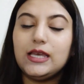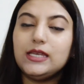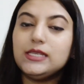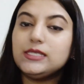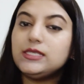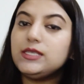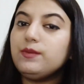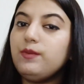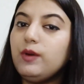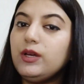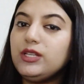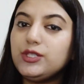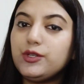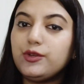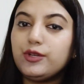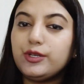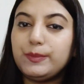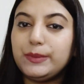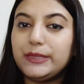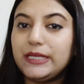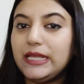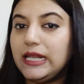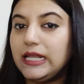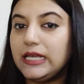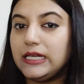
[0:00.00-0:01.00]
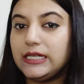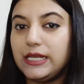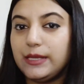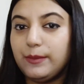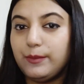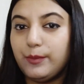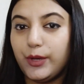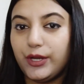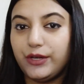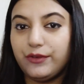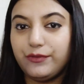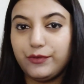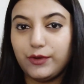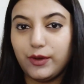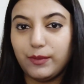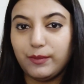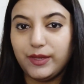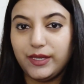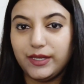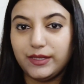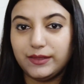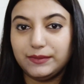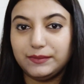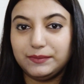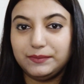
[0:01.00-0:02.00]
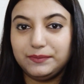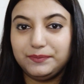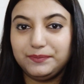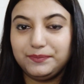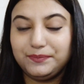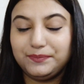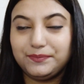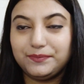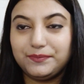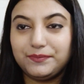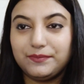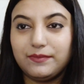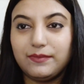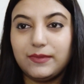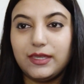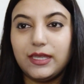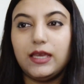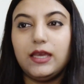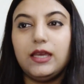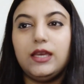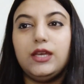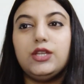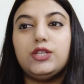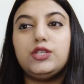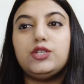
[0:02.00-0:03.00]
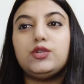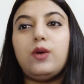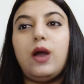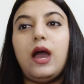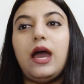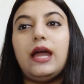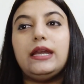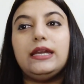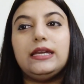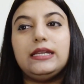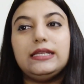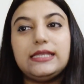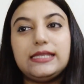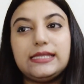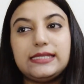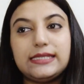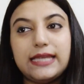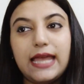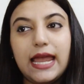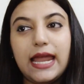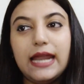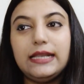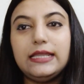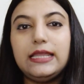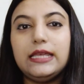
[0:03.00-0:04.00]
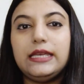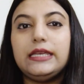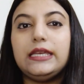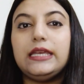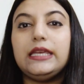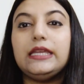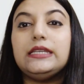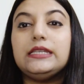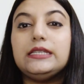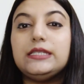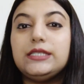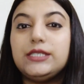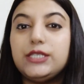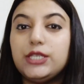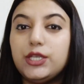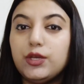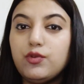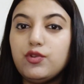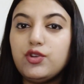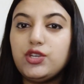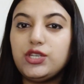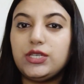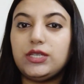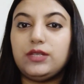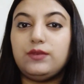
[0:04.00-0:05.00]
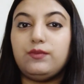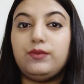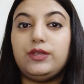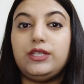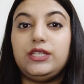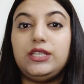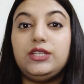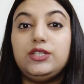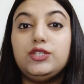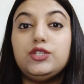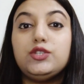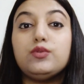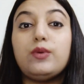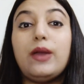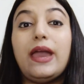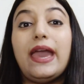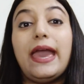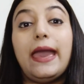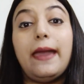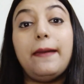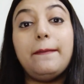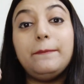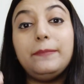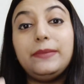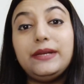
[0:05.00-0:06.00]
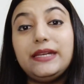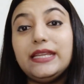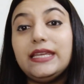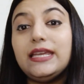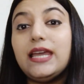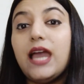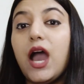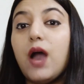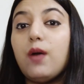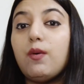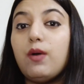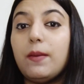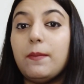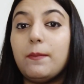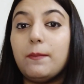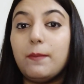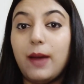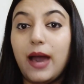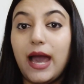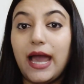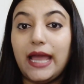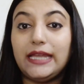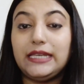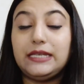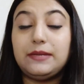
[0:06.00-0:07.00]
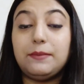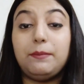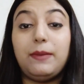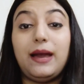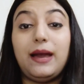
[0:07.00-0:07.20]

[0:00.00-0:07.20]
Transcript: So what could be the learning point from here? To understand the intuition, we need to empty our mind